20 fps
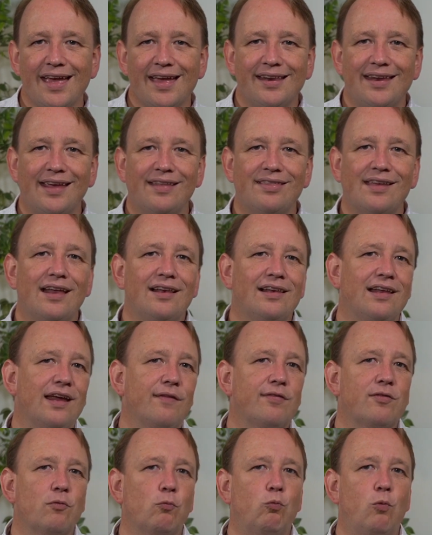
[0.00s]
Now that
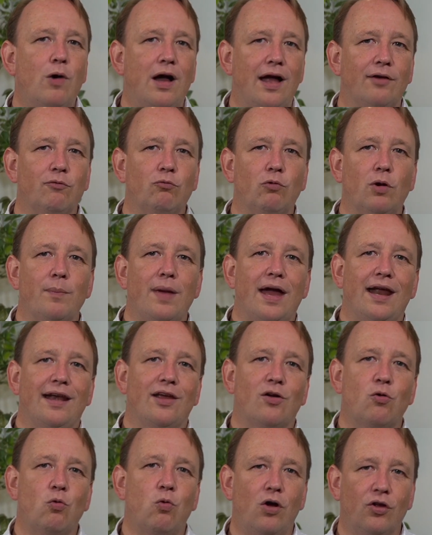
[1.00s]
leaves one
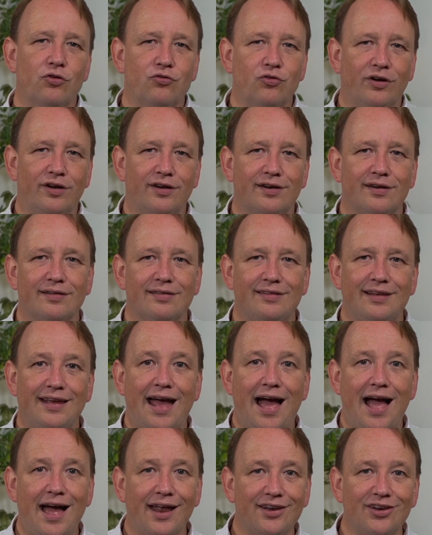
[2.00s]
remaining quadrant, the
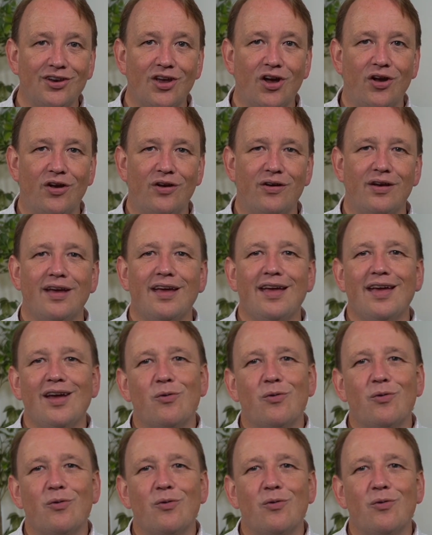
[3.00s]
unknown,